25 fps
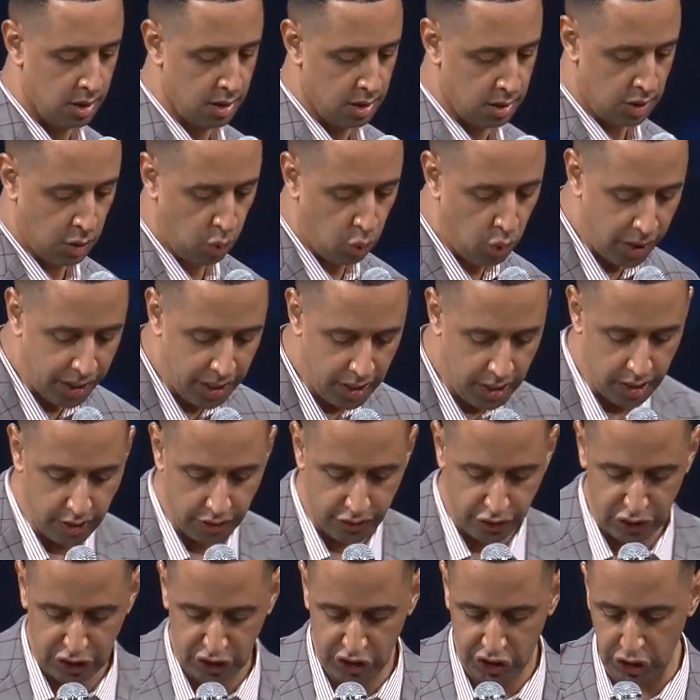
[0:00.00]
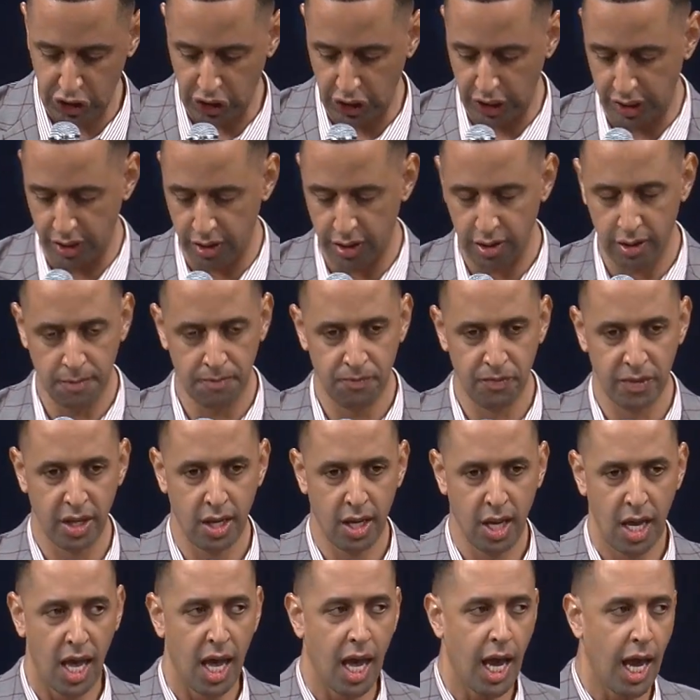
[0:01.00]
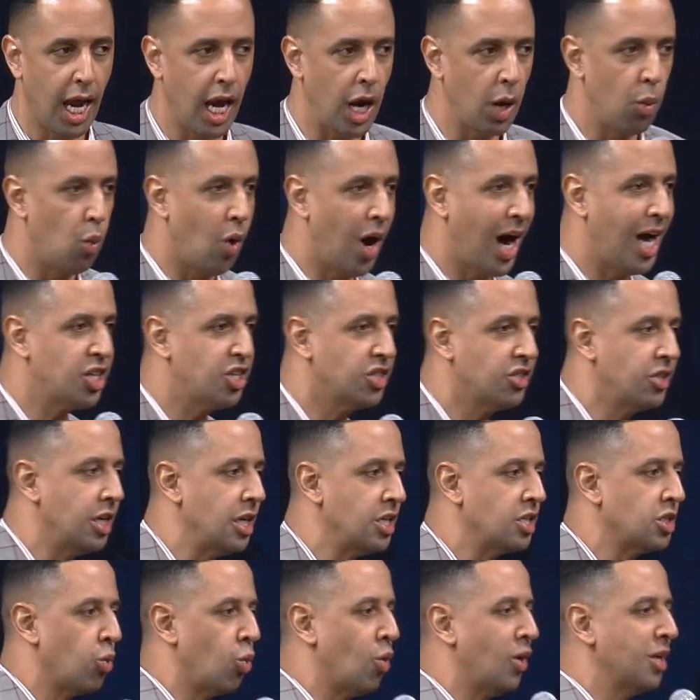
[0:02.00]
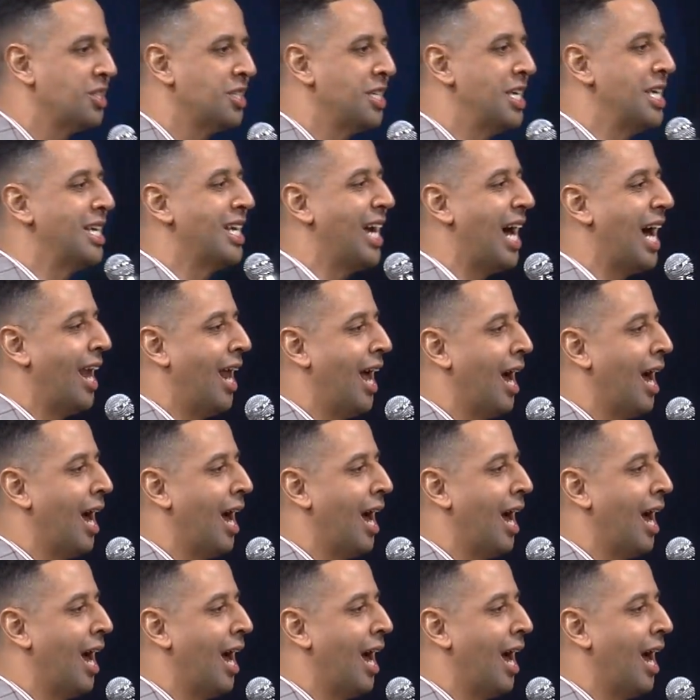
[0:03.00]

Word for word: to what he understood. And watch this once he got